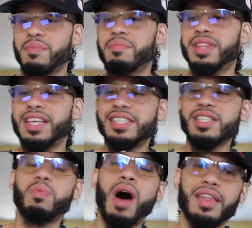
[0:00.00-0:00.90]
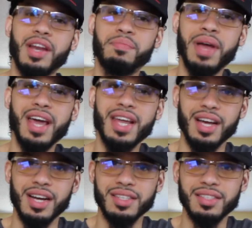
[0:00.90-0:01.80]
But this is why they're
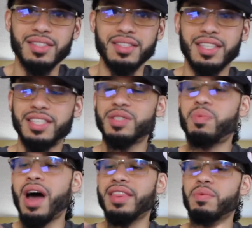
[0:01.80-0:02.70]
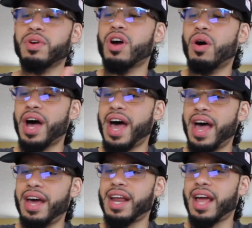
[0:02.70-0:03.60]
banning us. This is why they would go
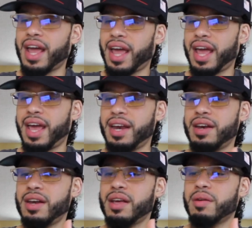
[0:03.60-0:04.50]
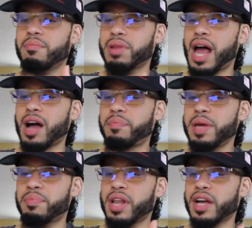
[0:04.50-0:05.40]
ahead and block
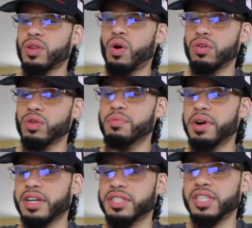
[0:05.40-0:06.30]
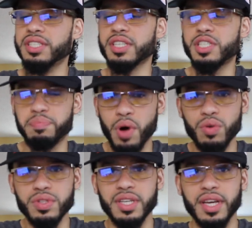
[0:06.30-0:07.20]
people like Laura Loomer, because she's
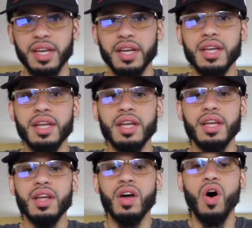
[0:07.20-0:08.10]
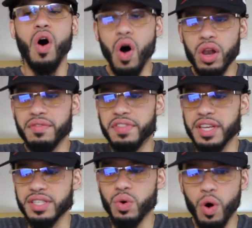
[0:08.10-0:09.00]
exposing all of
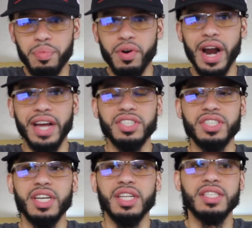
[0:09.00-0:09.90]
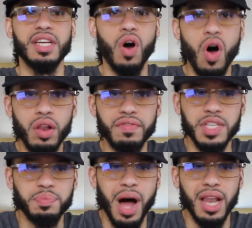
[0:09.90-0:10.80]
these corporations and all of
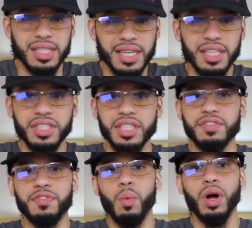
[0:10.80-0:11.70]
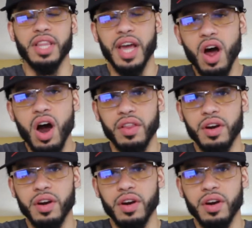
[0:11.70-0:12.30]
these politicians for what they are.